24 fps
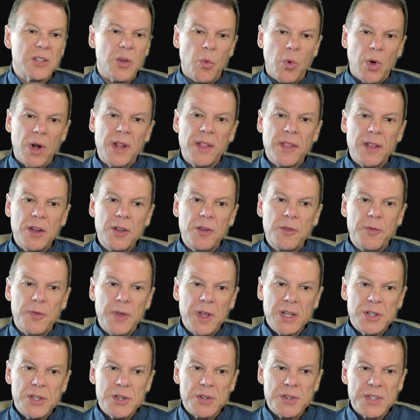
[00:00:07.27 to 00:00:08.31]
So one of the new
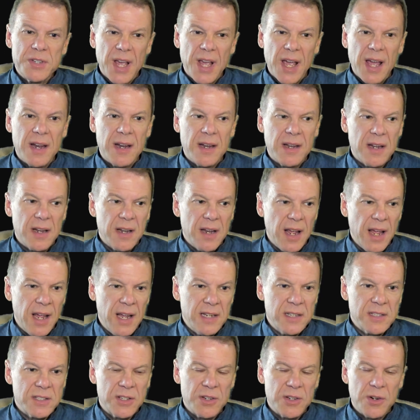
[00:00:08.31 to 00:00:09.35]
features added in
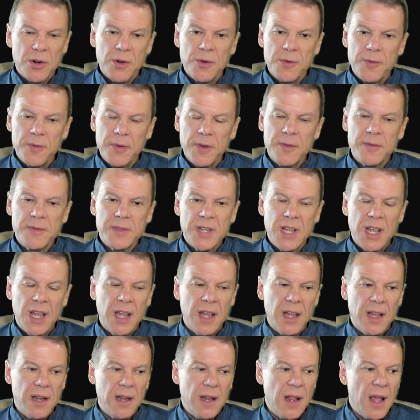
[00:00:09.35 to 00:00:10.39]

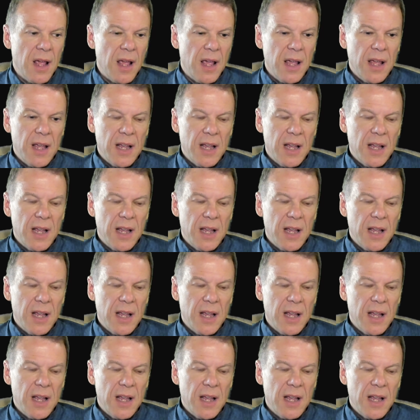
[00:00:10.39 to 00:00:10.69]
8.0.15